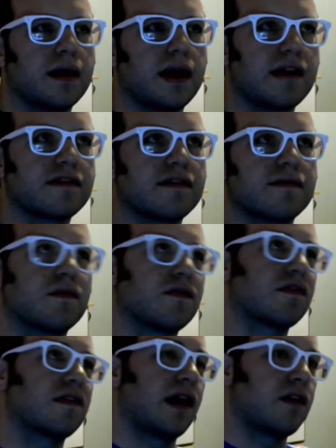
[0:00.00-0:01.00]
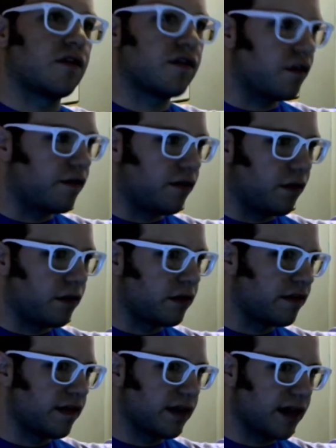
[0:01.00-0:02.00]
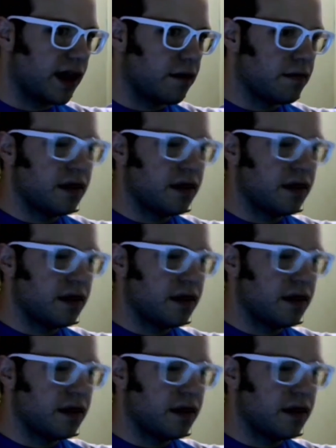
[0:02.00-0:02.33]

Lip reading: guess, the first 10 or so floors of the game,